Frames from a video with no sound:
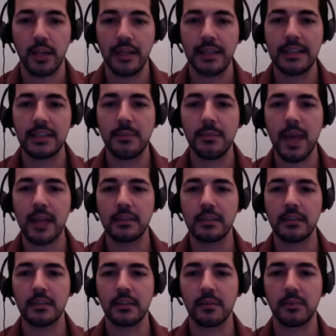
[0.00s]
He
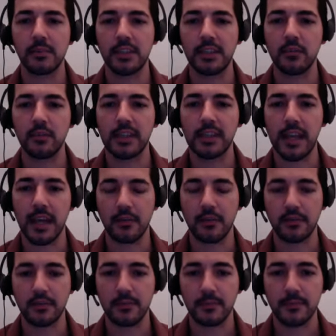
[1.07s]
demanded a complete
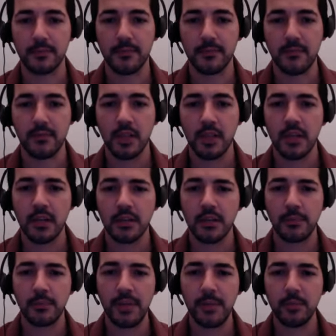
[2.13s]
recount.
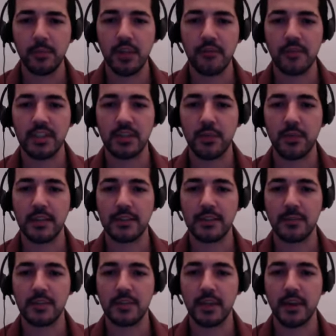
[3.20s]
The people have expressed
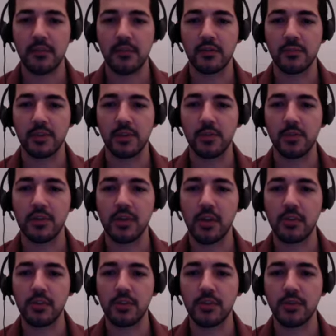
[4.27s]
themselves, but the
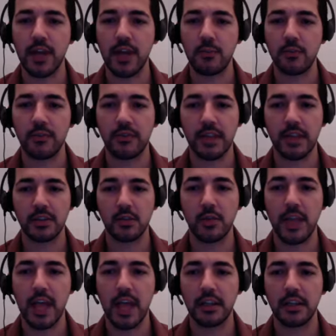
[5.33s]
results do not reflect the
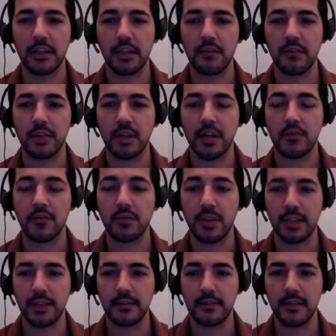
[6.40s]
reality of the country,
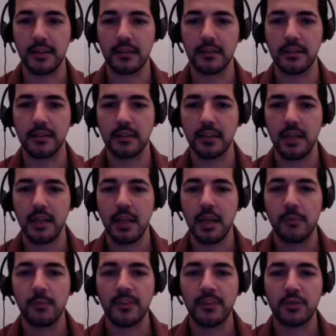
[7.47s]
he said.
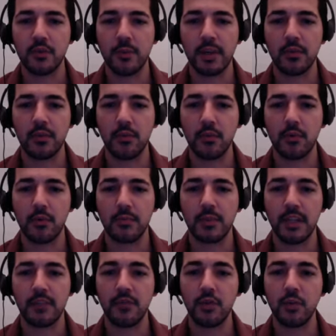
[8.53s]
Mr. Maduro,
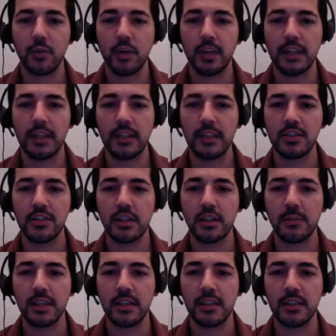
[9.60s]
if you were an
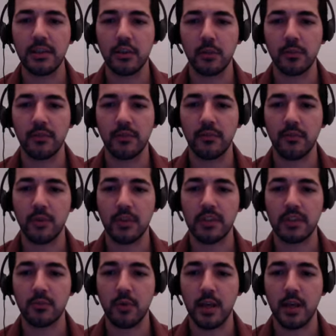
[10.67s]
illegitimate leader before
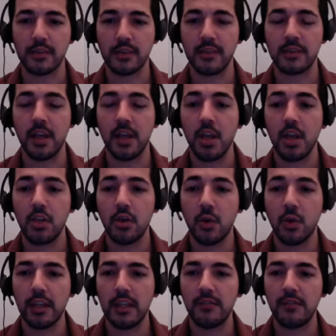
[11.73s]
this process, you
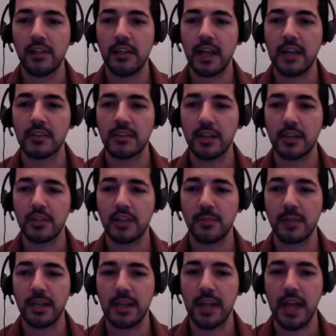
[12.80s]
are even less
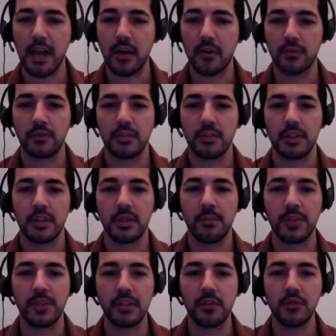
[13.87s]
legitimate now. The
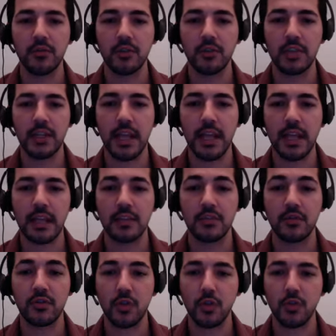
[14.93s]
big loser today
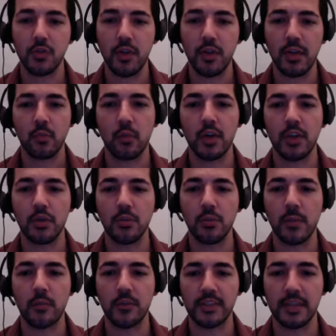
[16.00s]
is you and what you
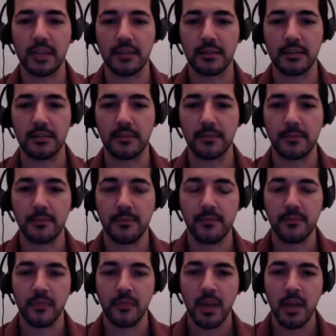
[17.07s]
represent.
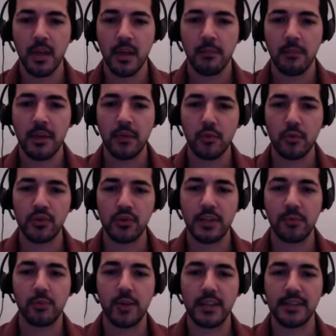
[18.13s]
Maduro
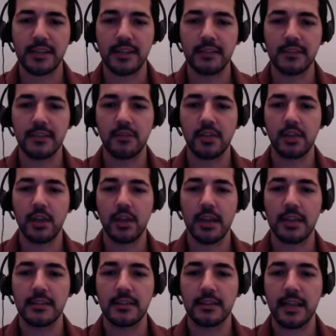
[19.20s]
said presidents of the
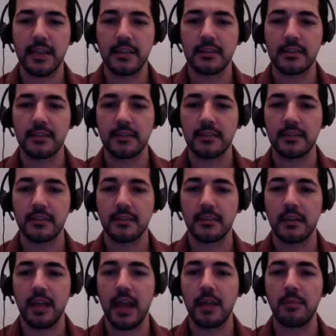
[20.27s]
United States
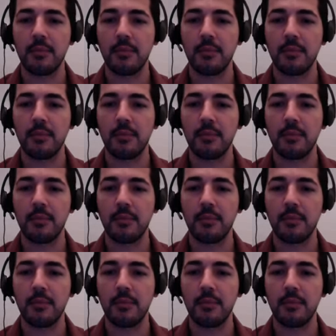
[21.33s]
and